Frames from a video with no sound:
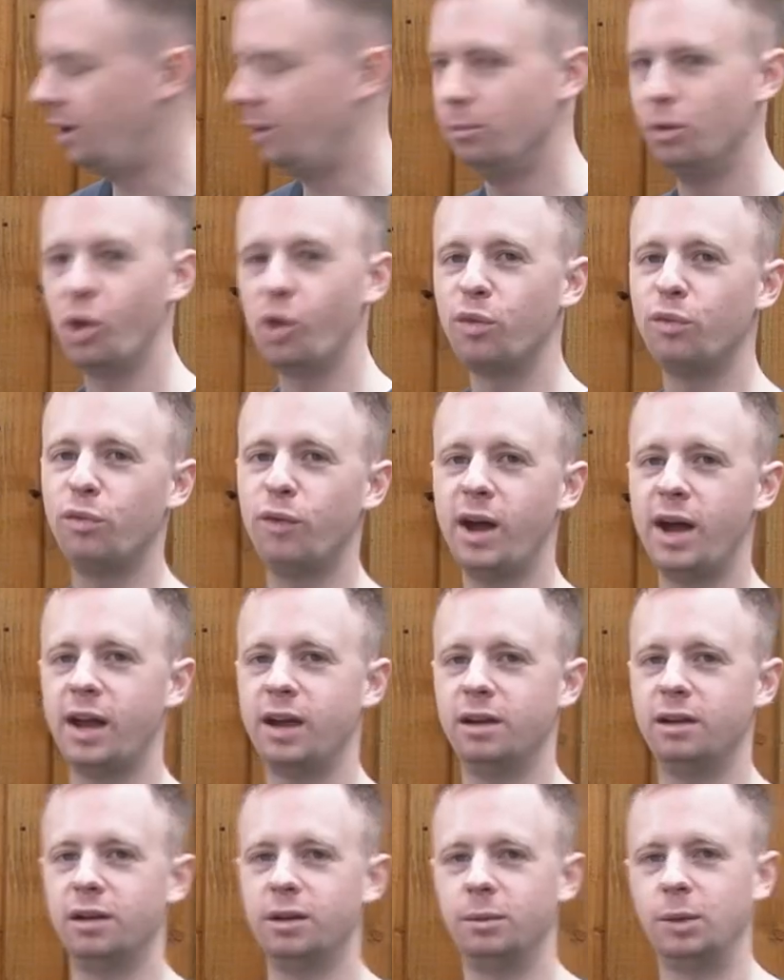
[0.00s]
I'm not a
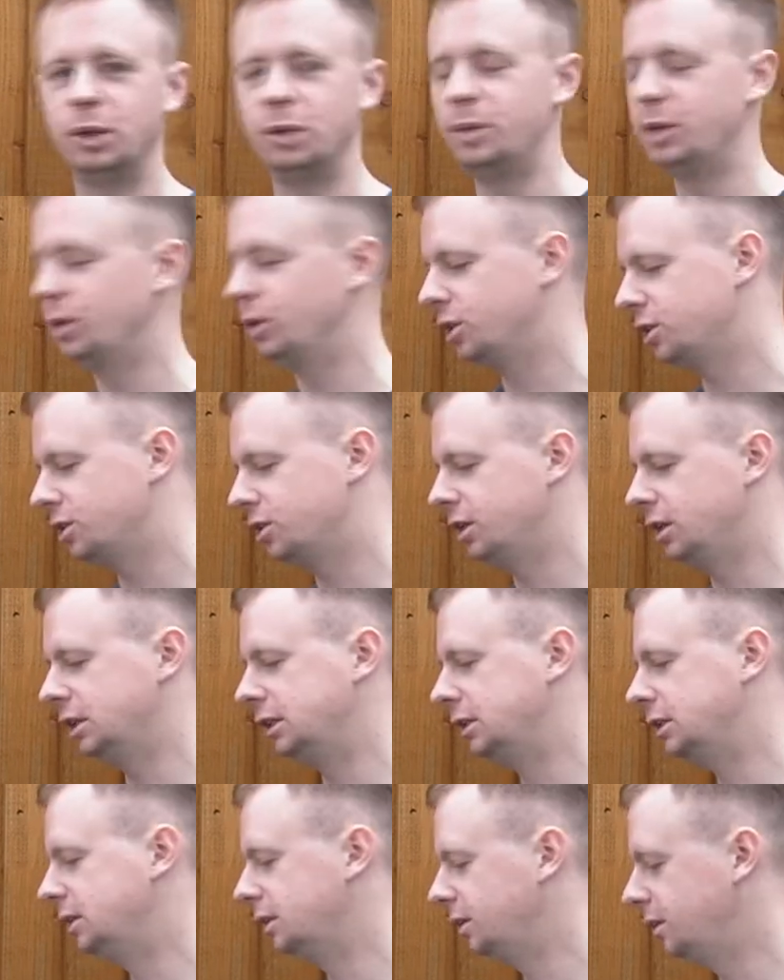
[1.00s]
fan. I'm going to be honest,
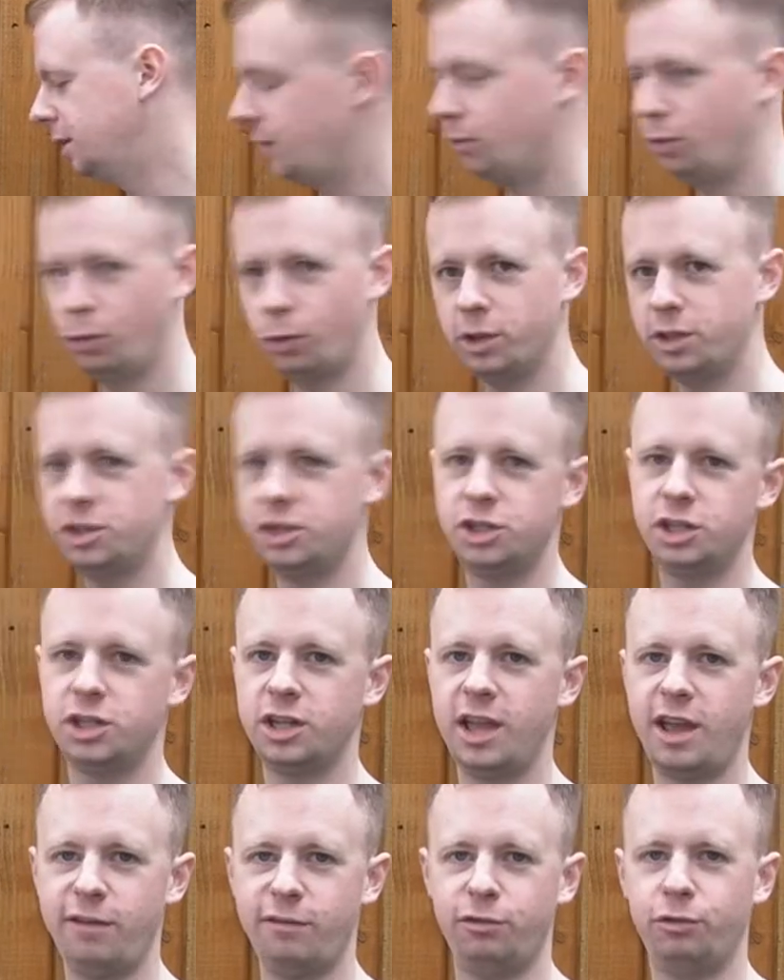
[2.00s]
guys. If I wanted to
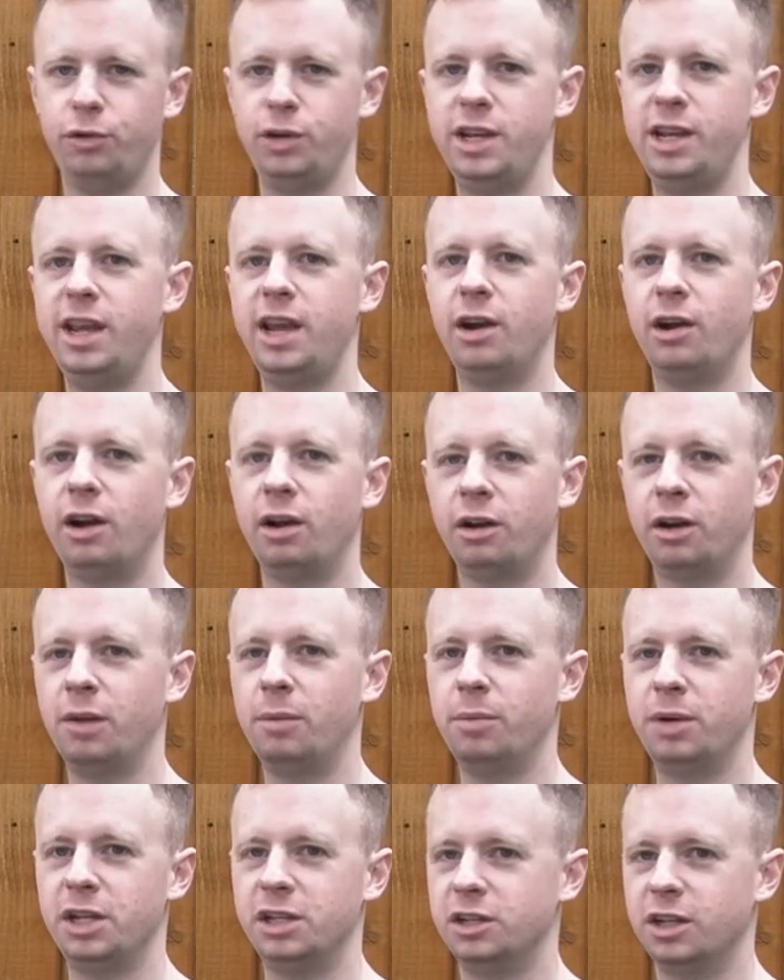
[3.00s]
just get free gear out of
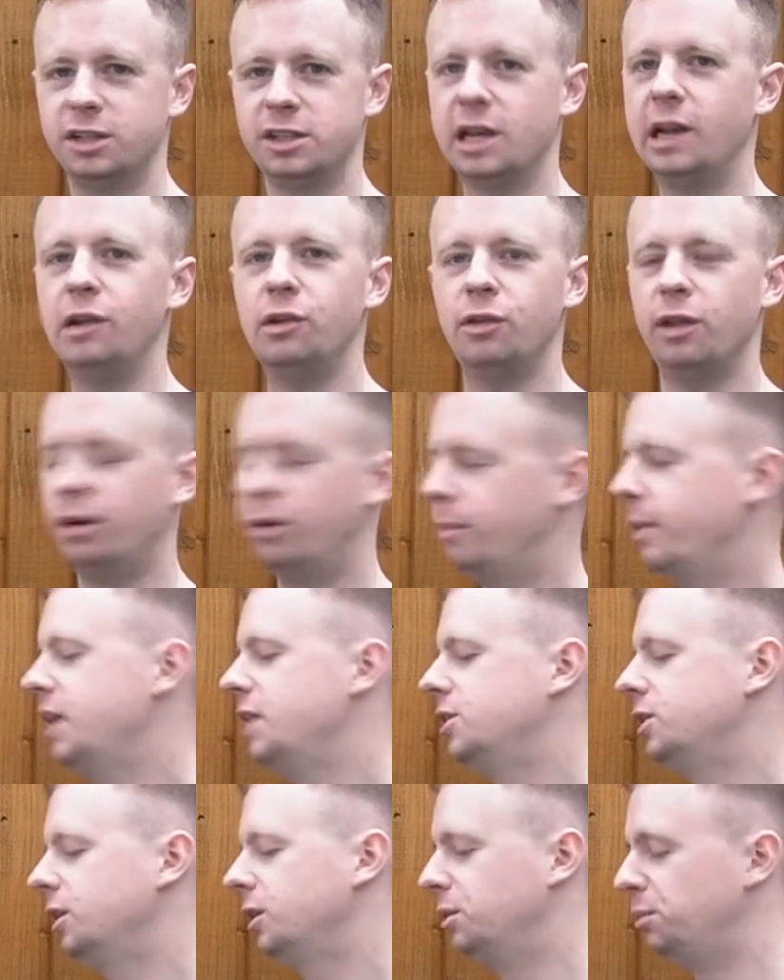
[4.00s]
companies, I'd tell you they're
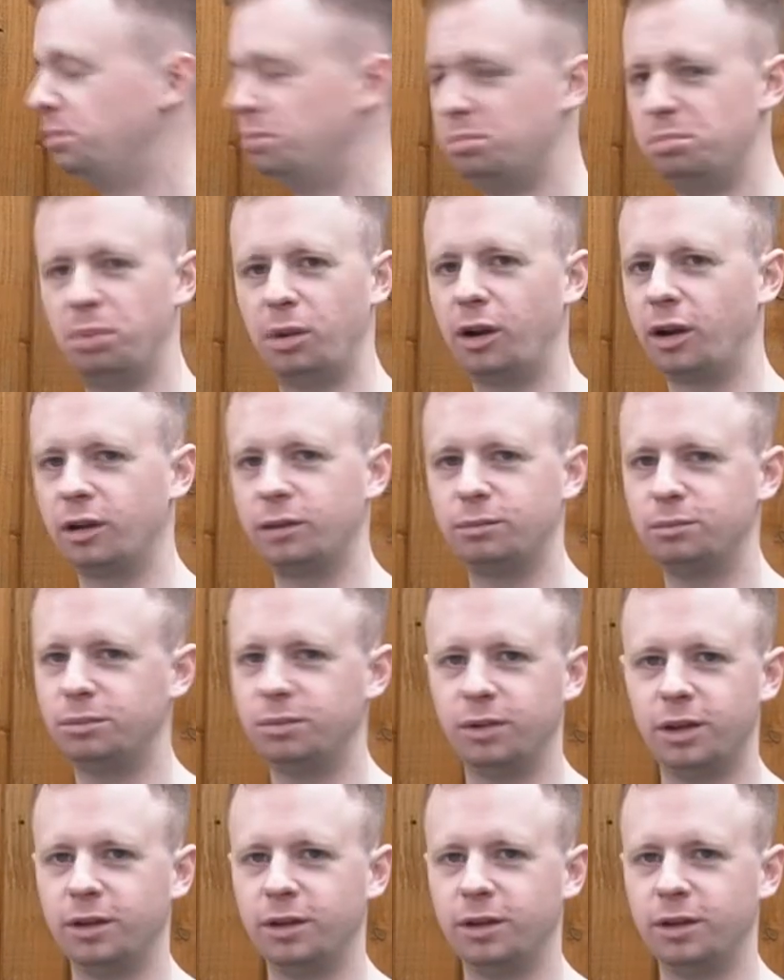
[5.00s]
amazing, but I,